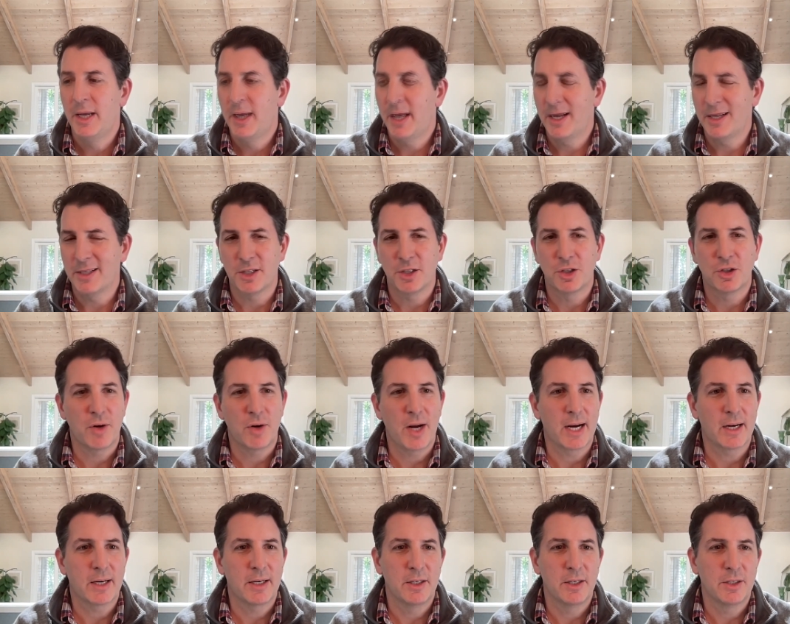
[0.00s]
and it's
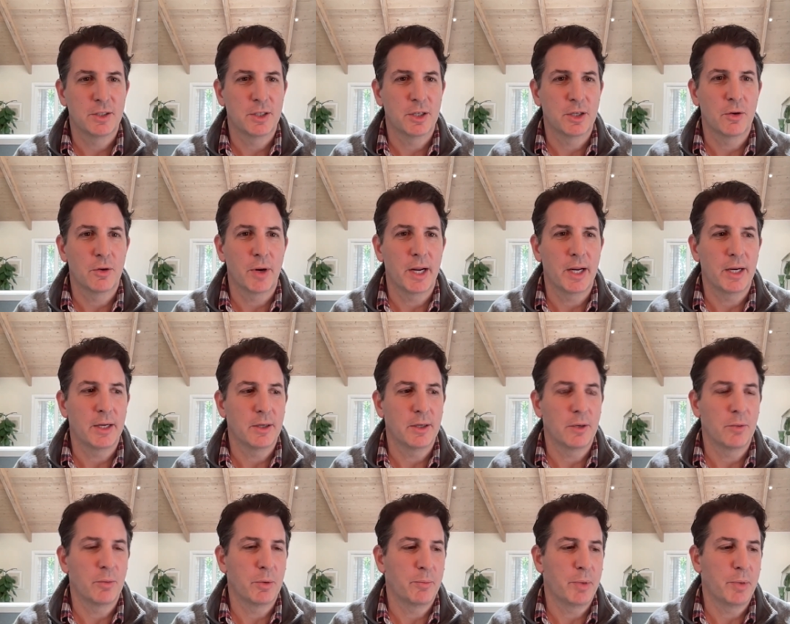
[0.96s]
attracted just a great
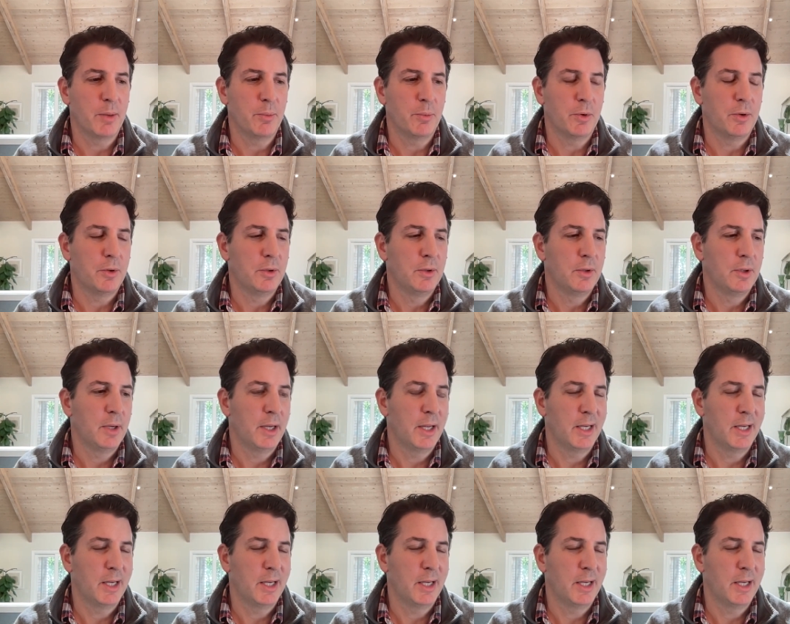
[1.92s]
group of people.